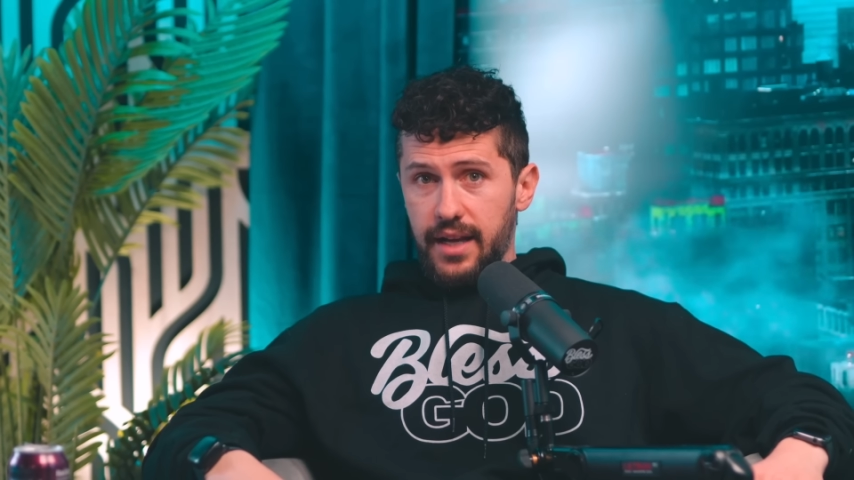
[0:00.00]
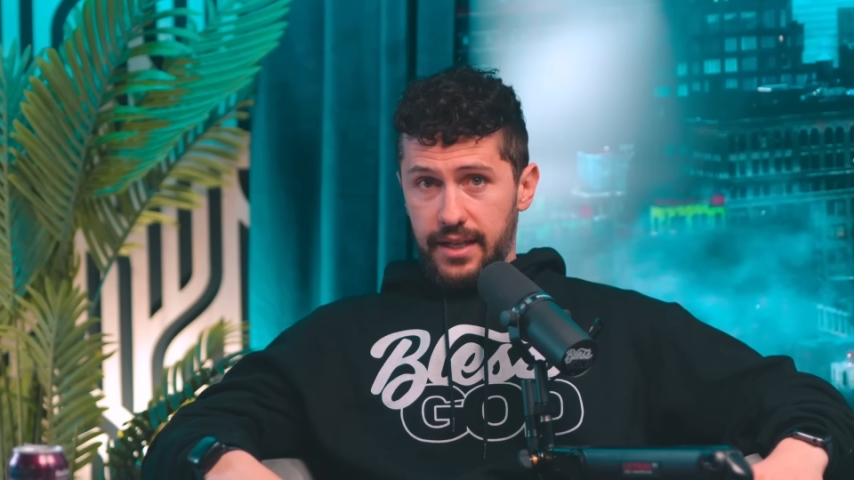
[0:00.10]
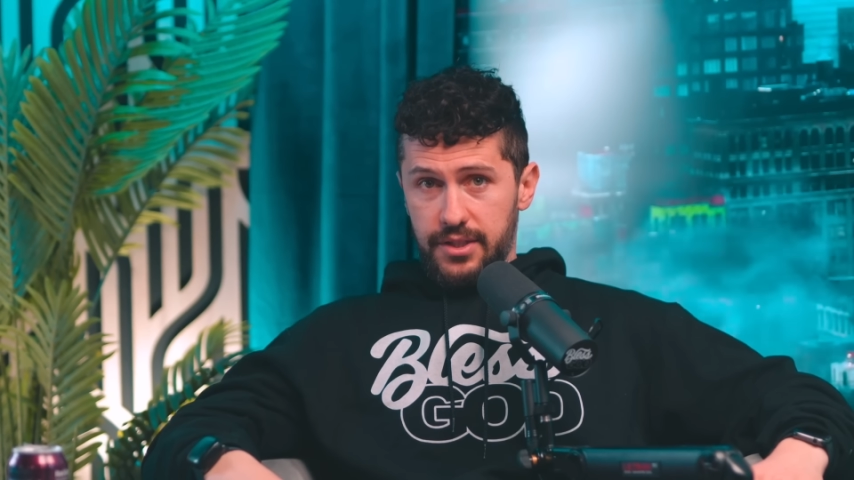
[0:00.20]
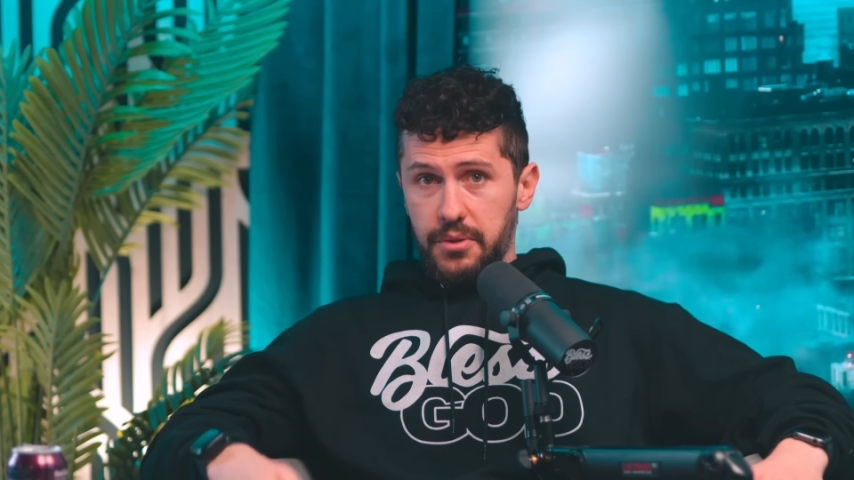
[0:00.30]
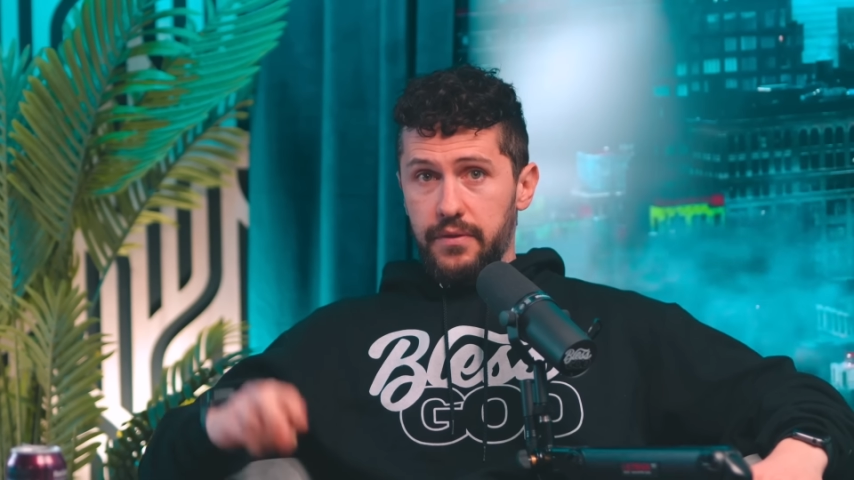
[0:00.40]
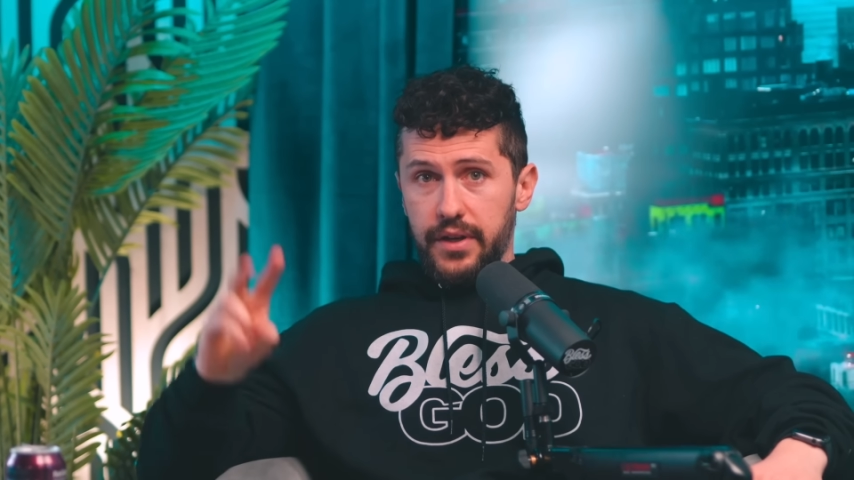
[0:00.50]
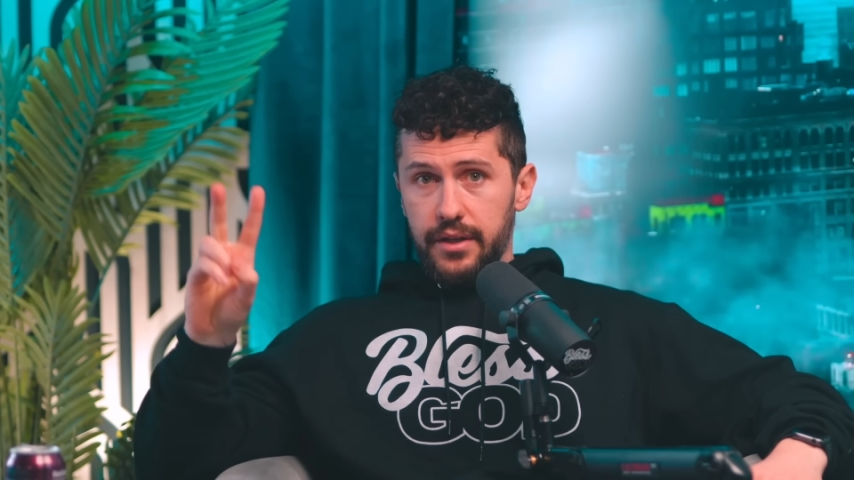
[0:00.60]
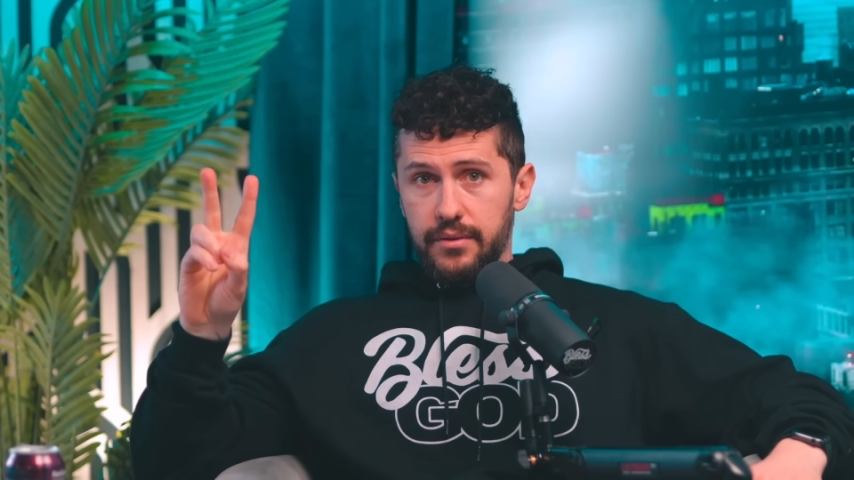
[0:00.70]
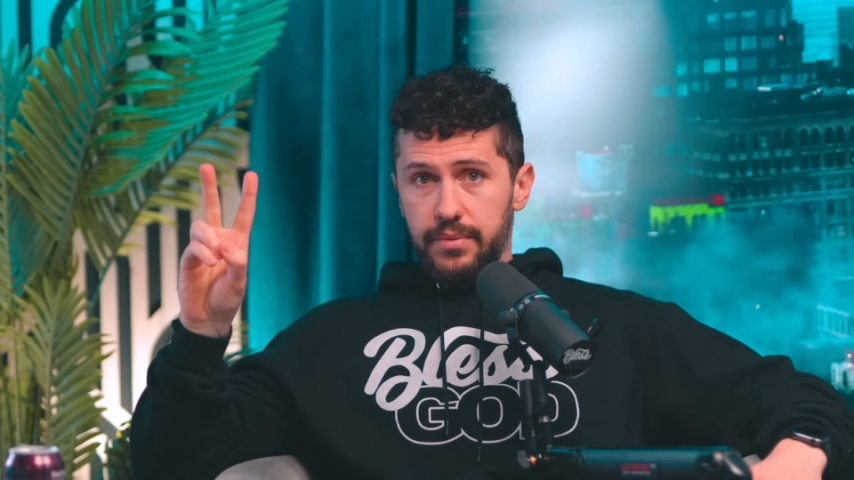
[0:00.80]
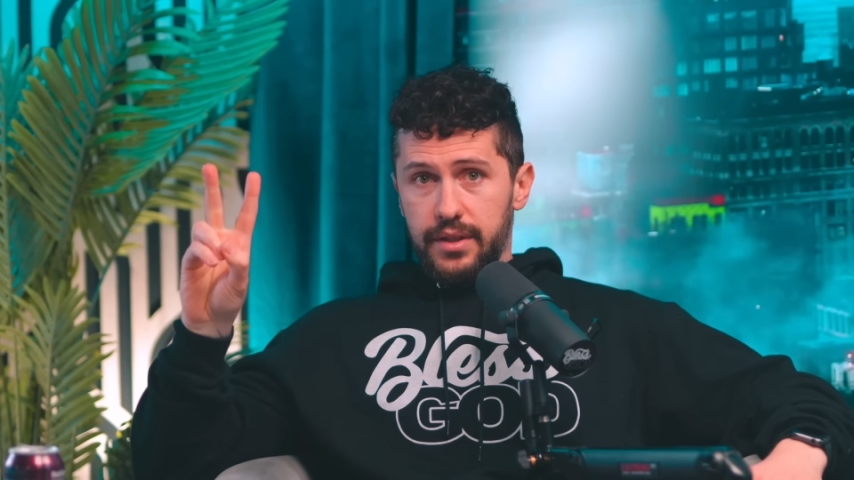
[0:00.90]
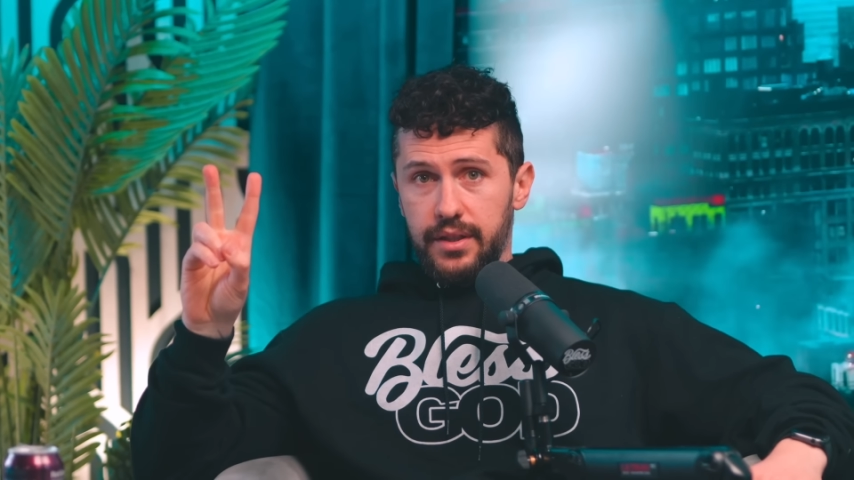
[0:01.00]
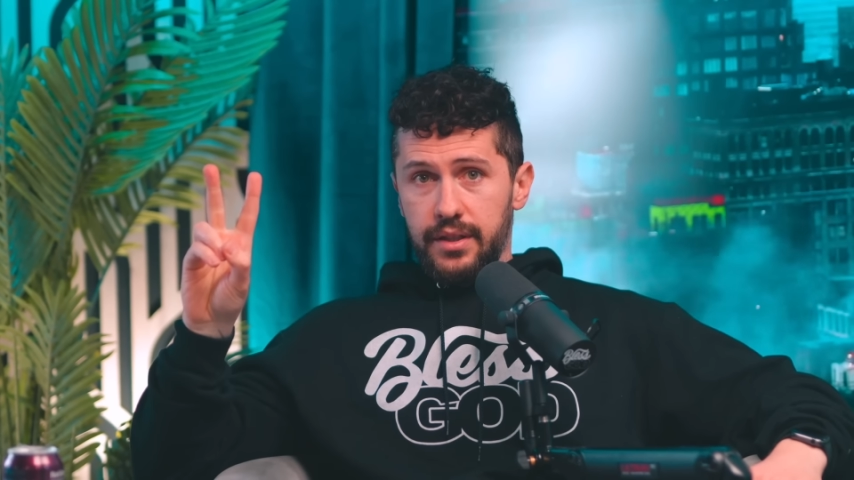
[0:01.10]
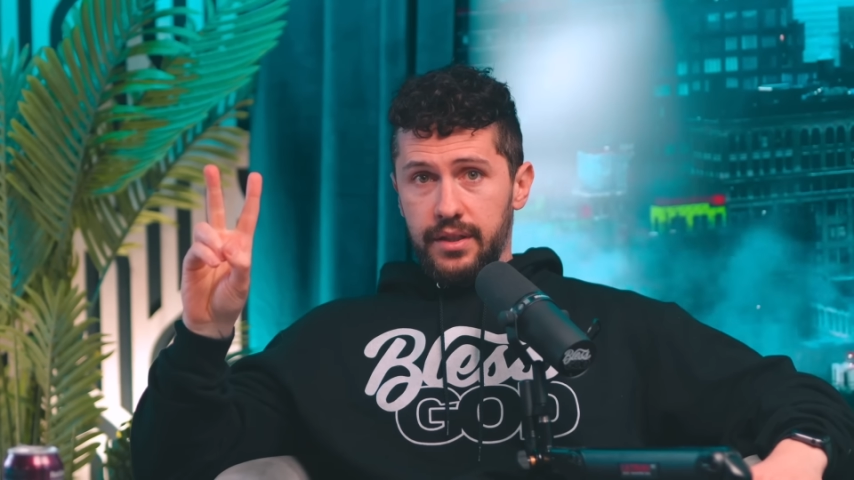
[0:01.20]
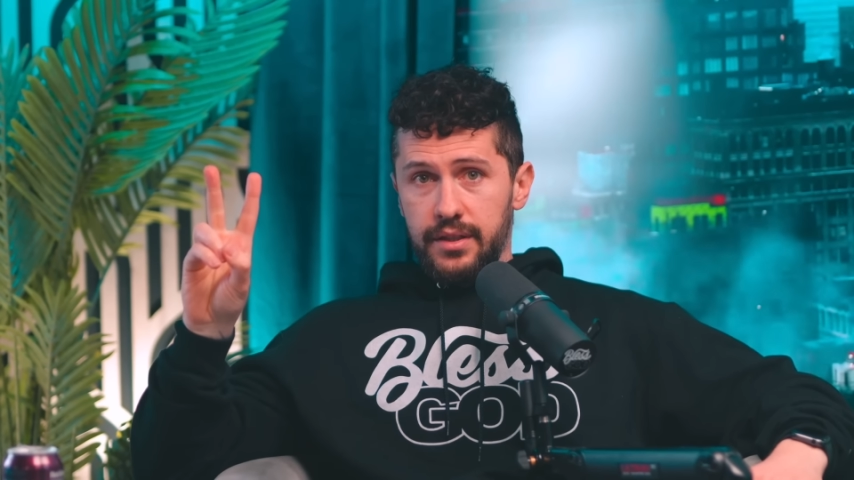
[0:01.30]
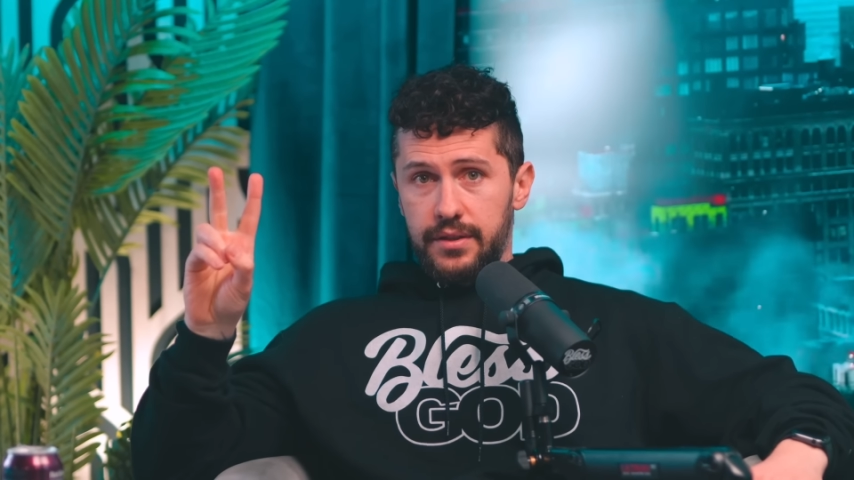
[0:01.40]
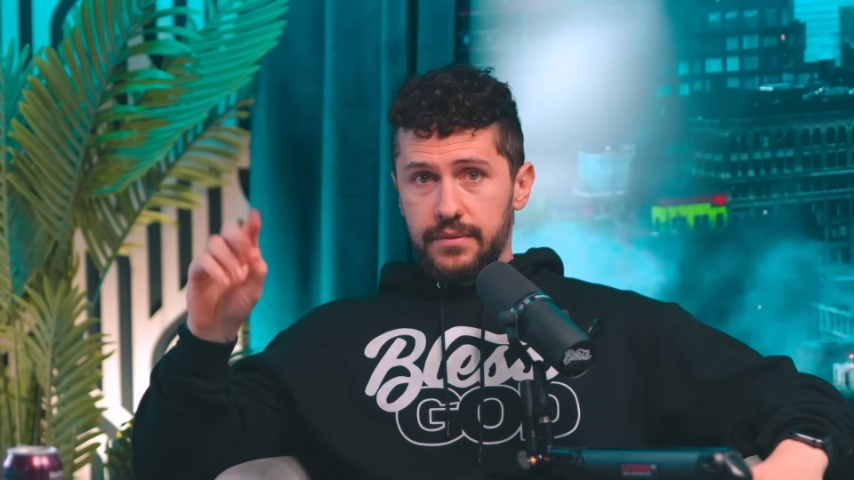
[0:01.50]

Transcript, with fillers: I'll see you over there. Peace.